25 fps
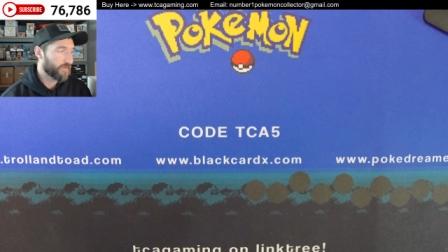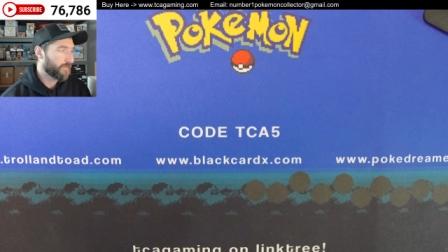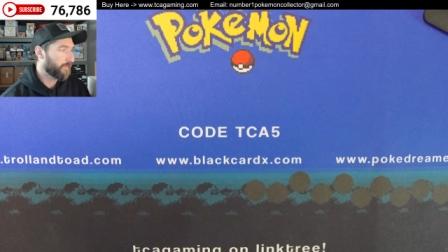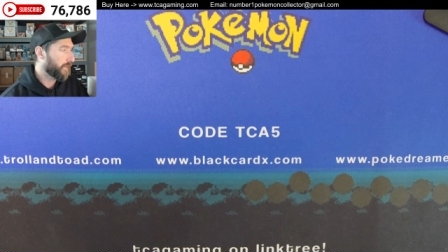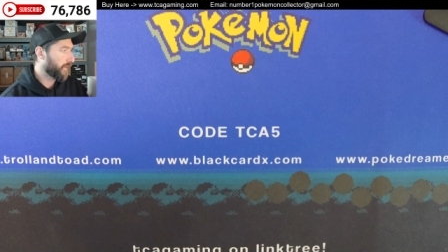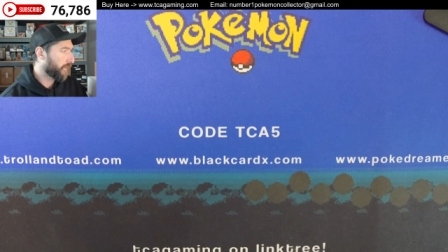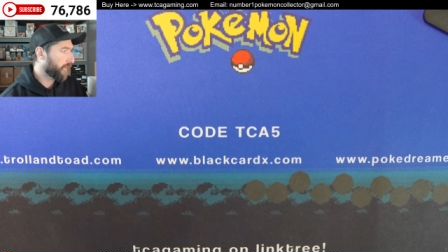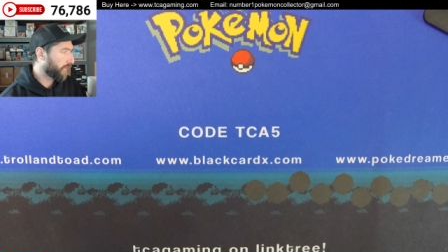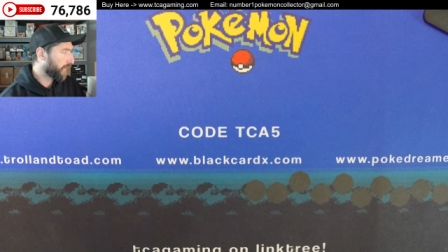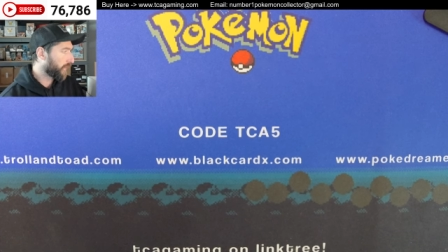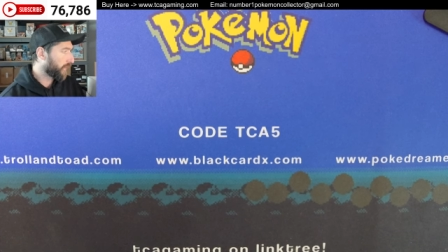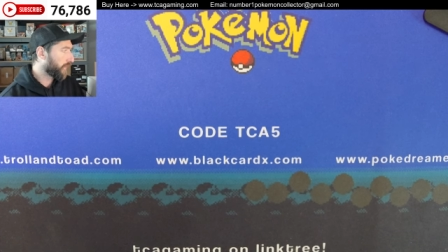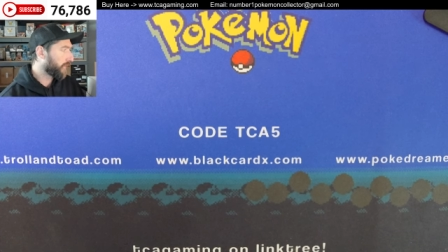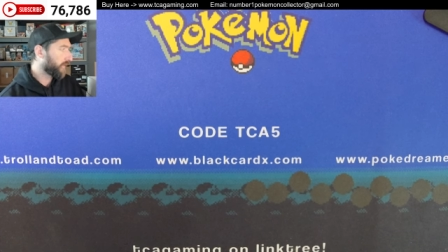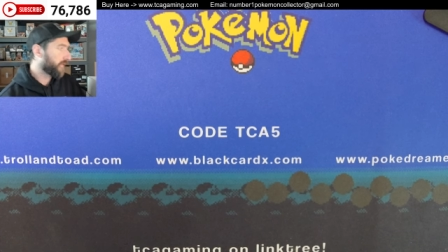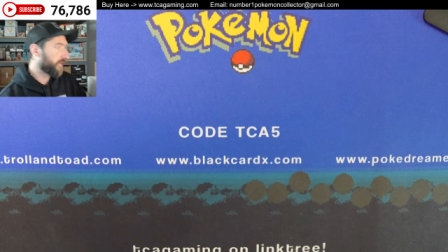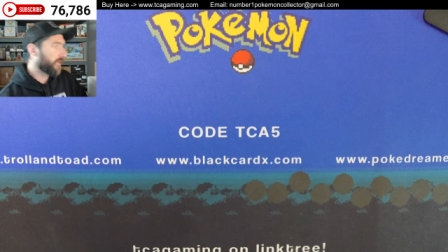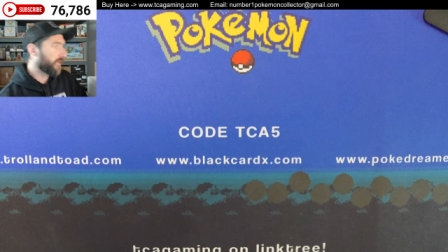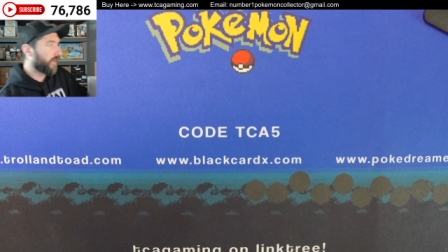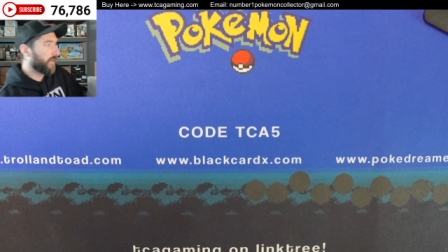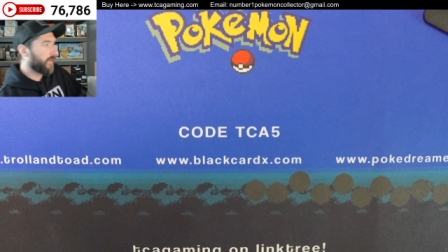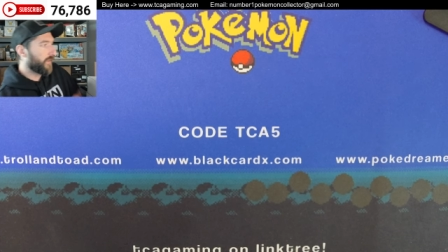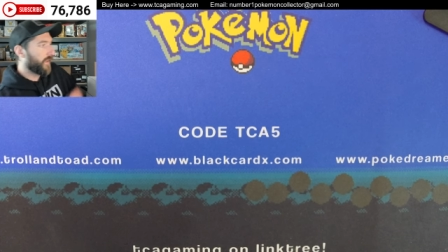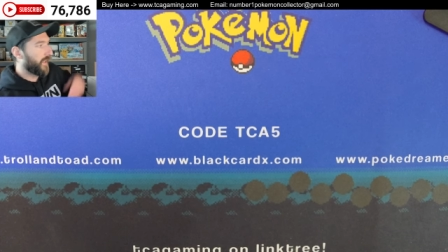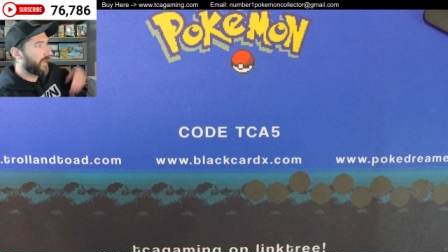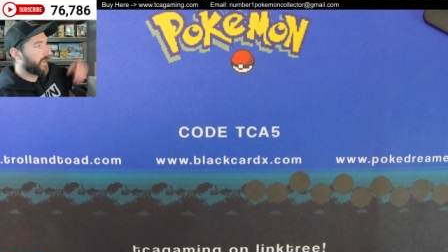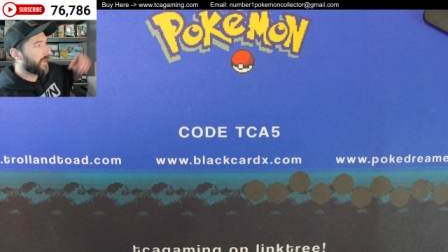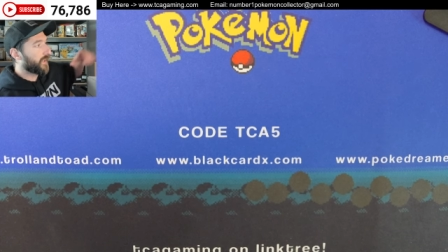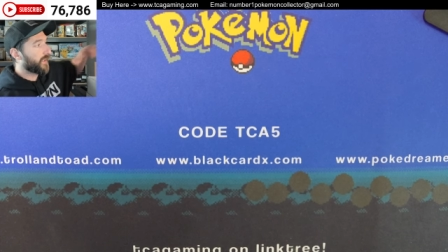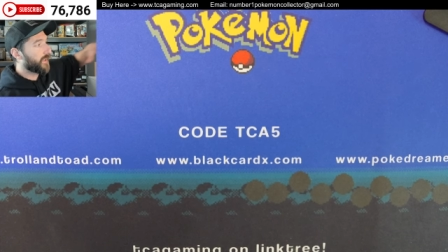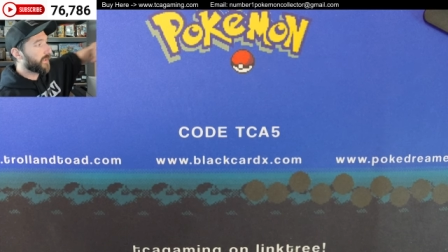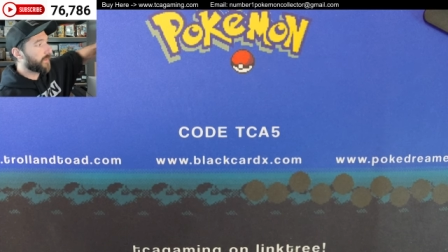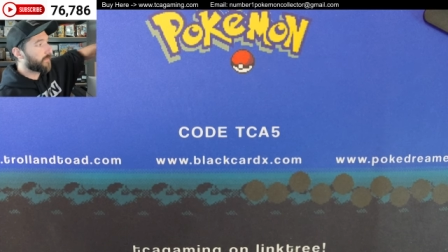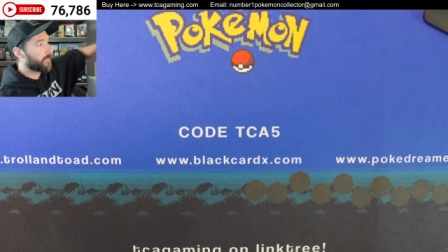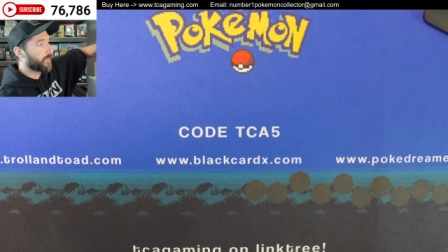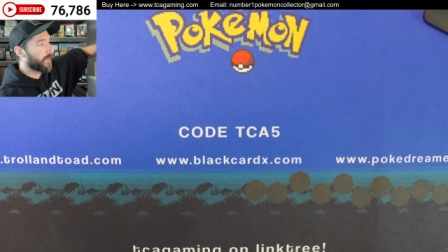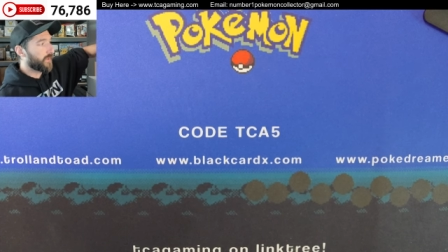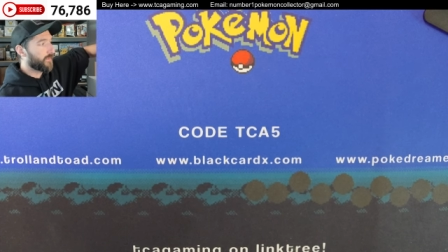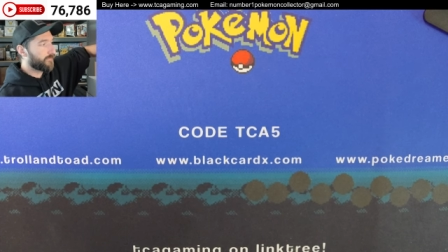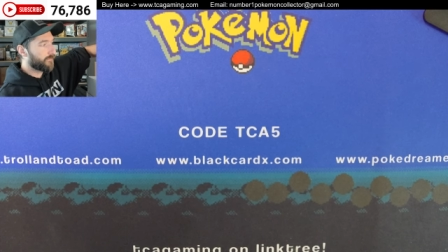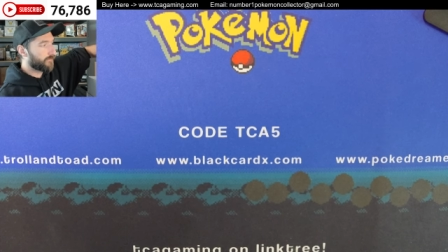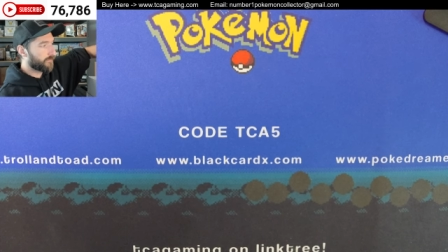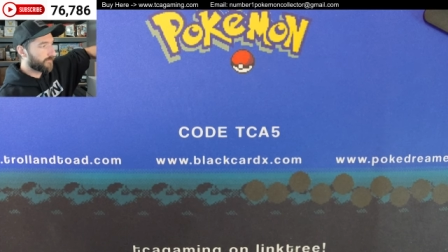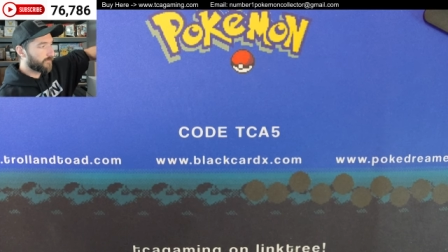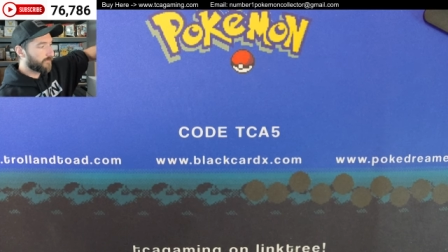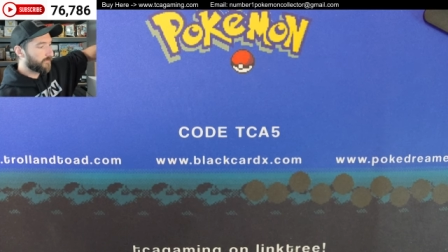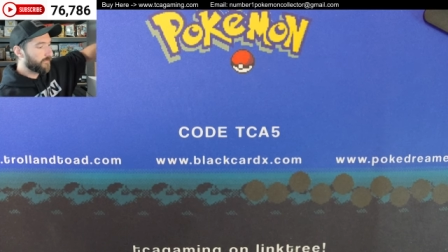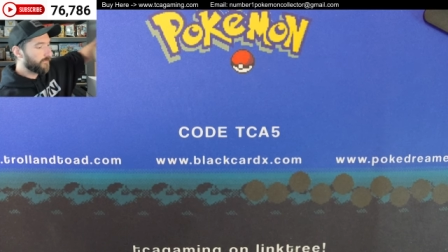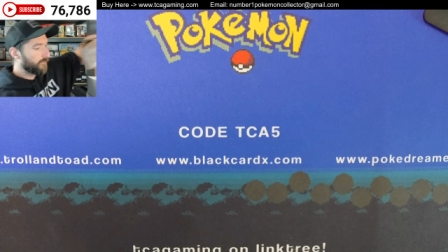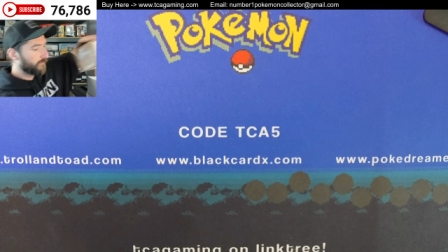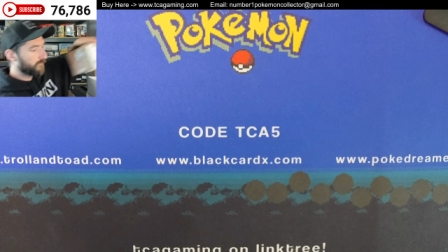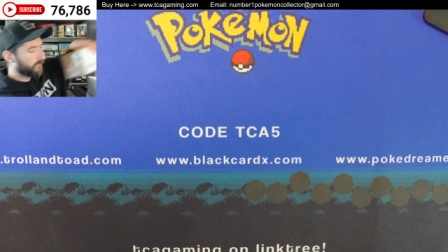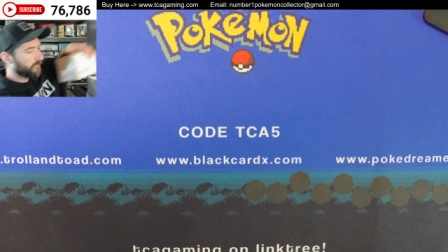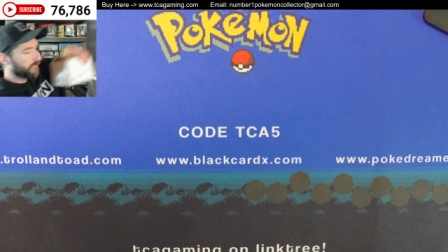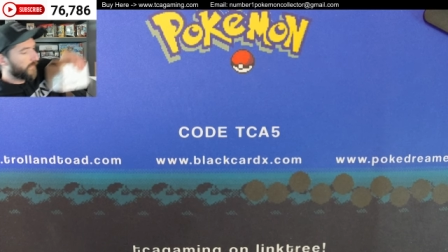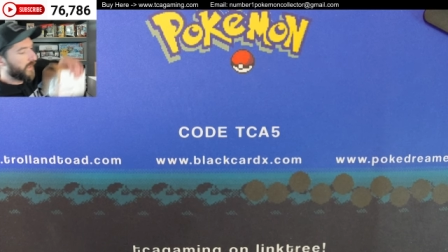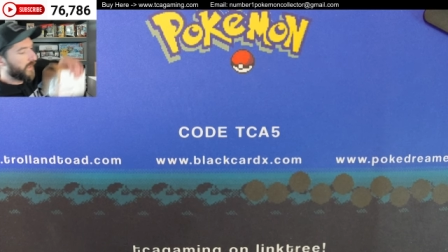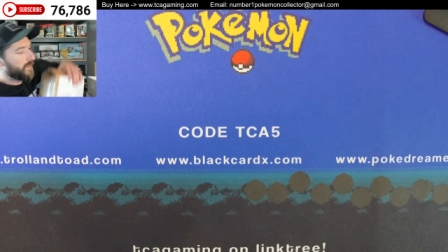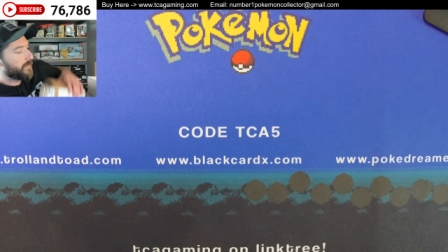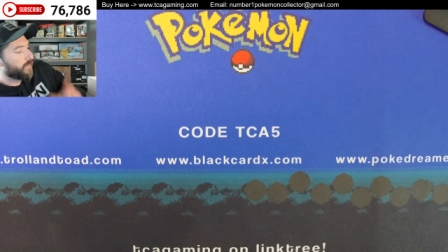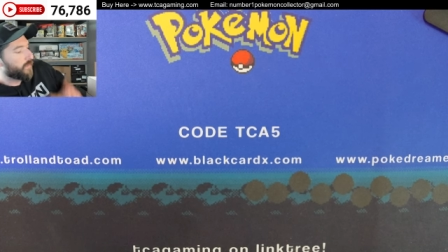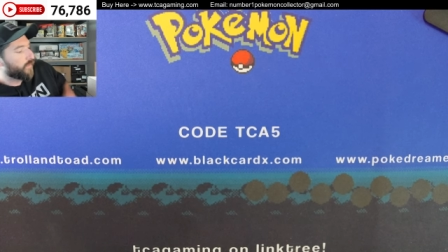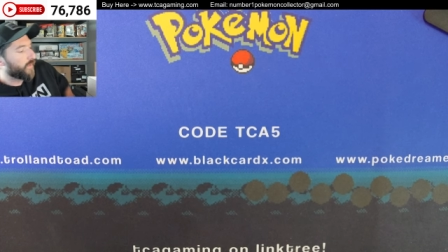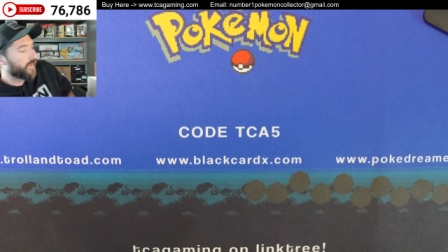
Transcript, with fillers: I'm not going to go into all that again, but maybe